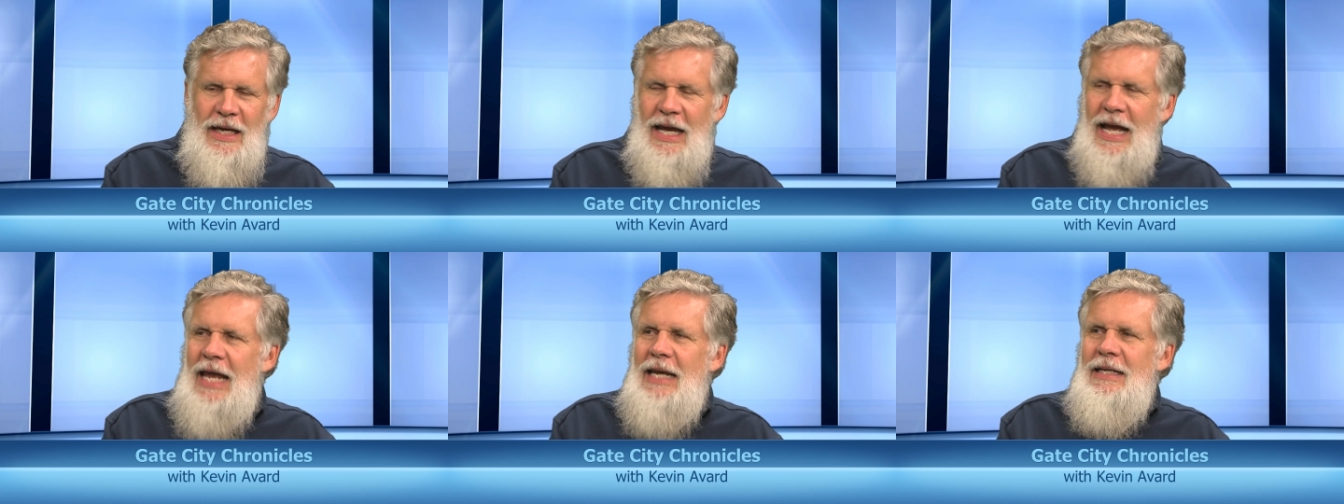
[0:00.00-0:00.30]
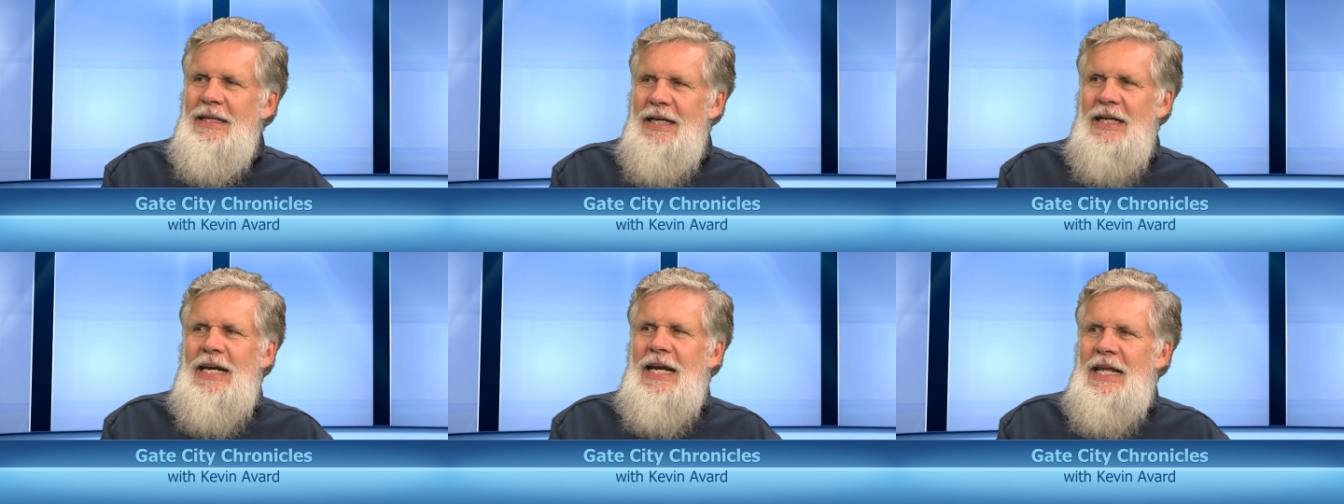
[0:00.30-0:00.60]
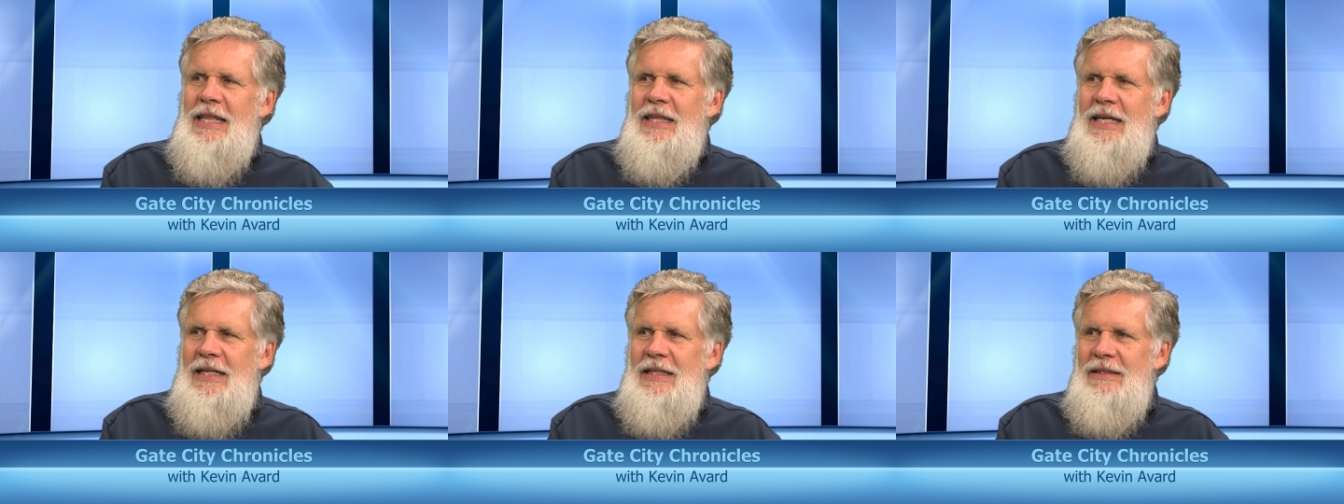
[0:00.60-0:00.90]
hadn't done
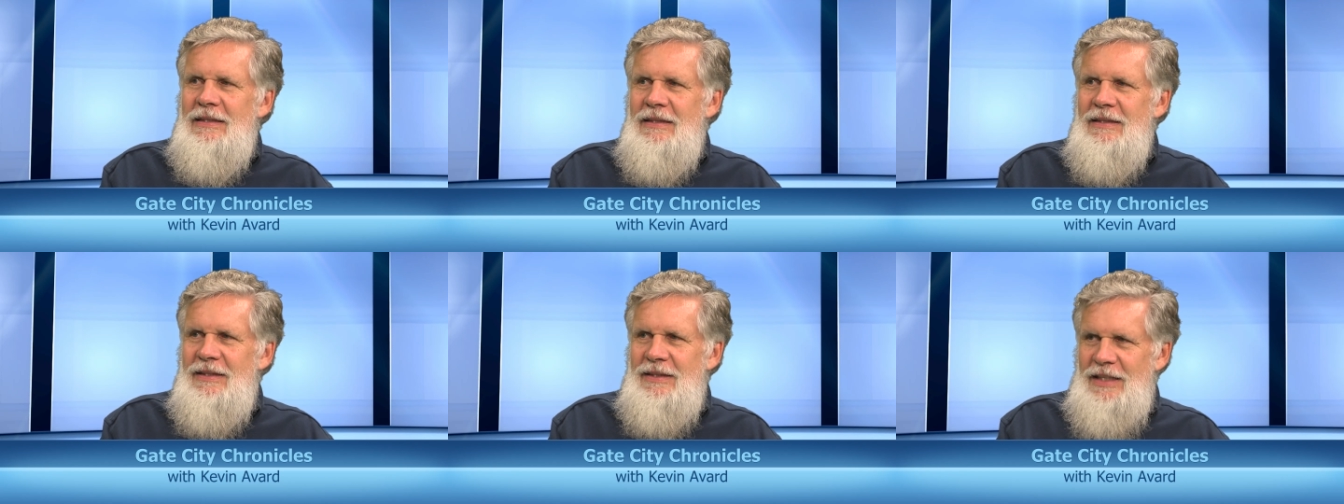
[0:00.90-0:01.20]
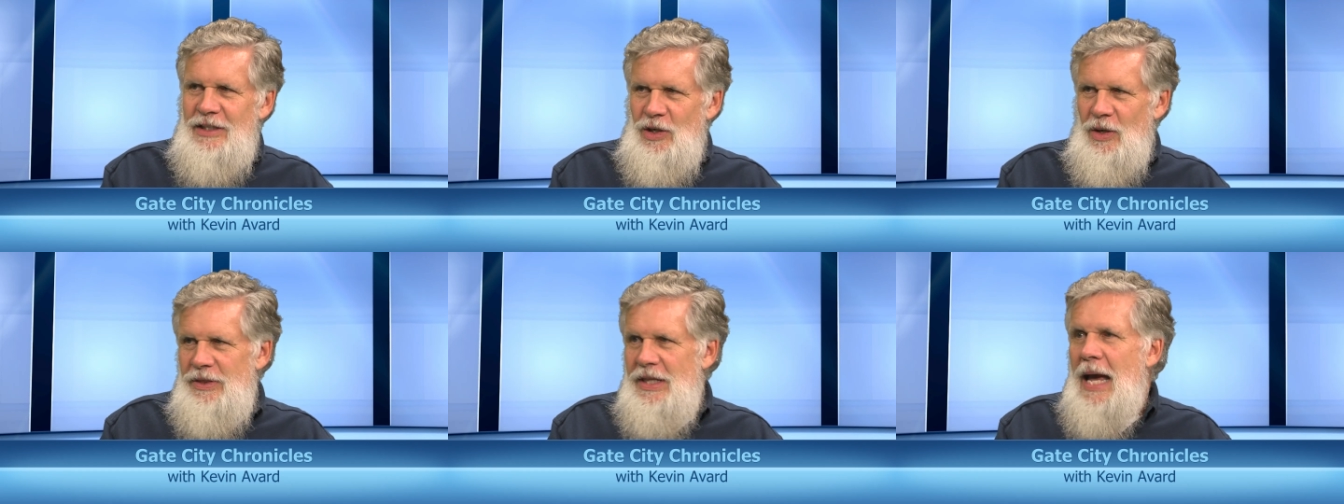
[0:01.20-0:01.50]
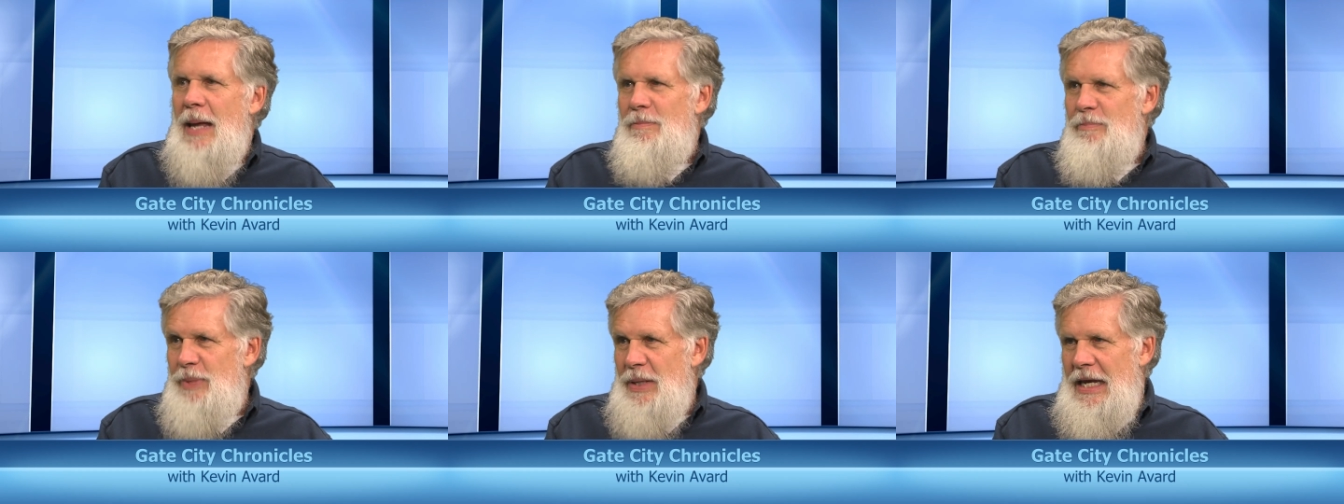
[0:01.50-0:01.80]
anything
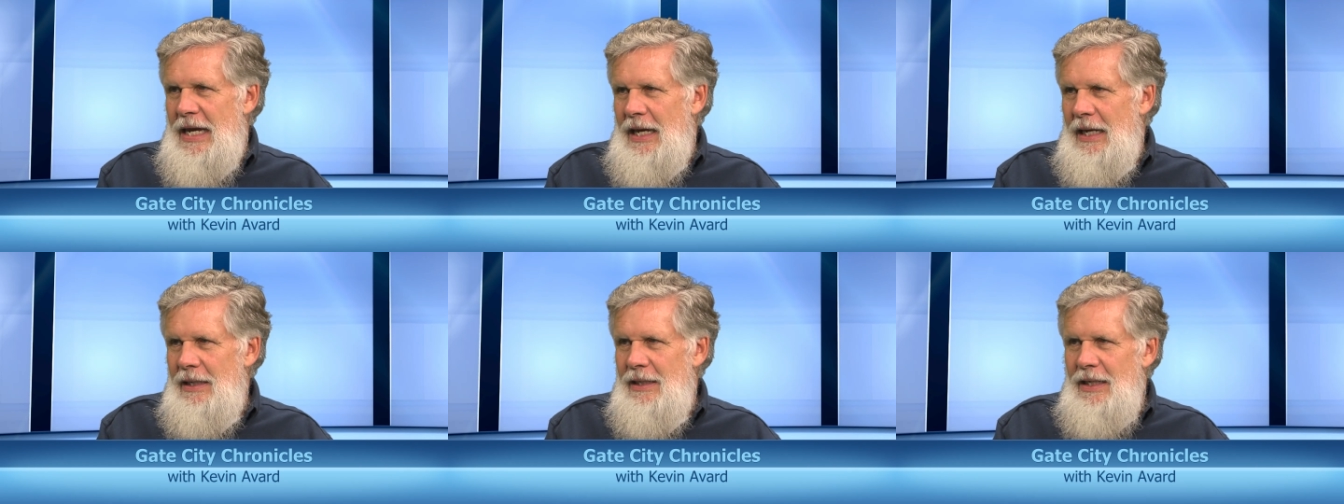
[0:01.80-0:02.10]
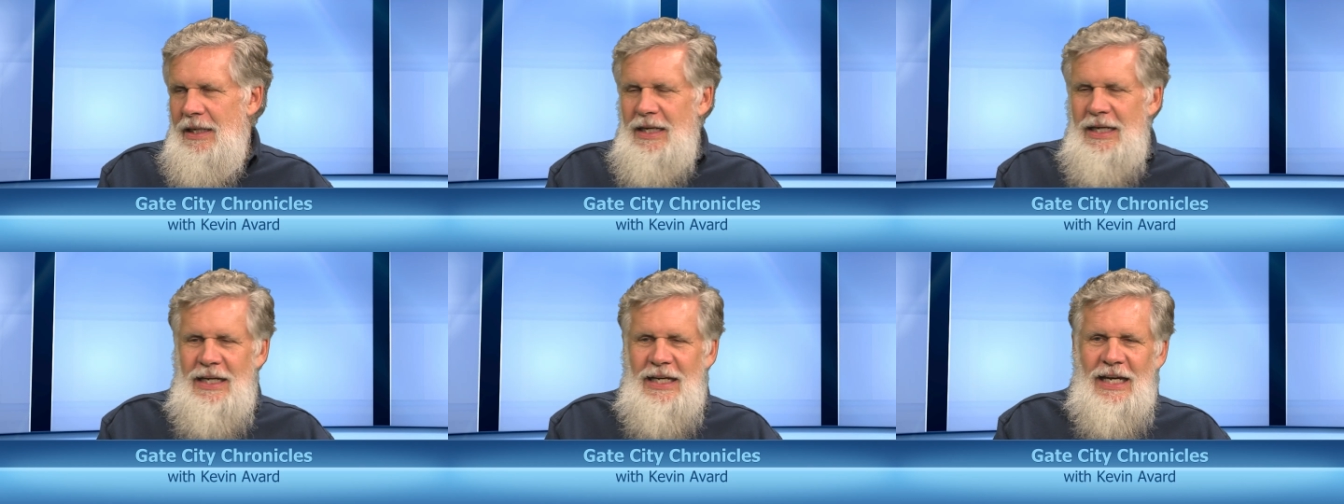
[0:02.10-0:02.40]
that big.